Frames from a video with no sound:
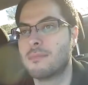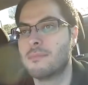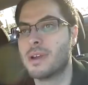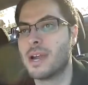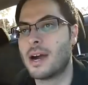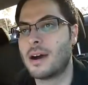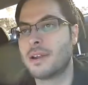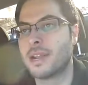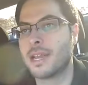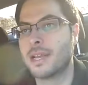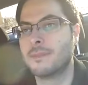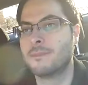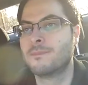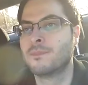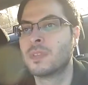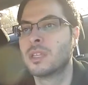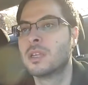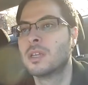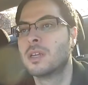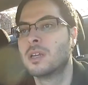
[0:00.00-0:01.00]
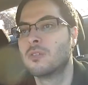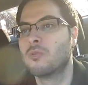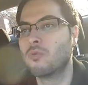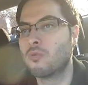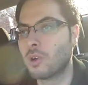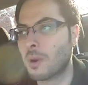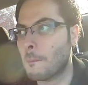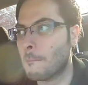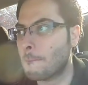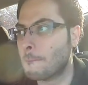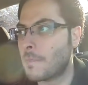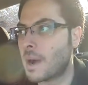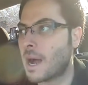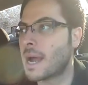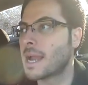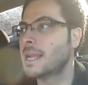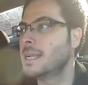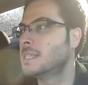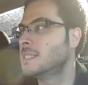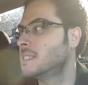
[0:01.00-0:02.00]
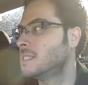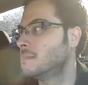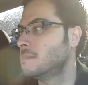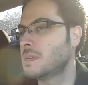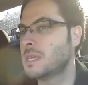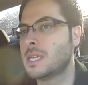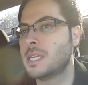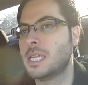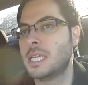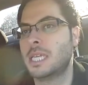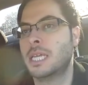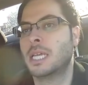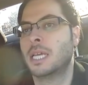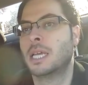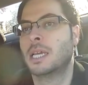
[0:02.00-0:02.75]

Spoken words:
about it reminds me,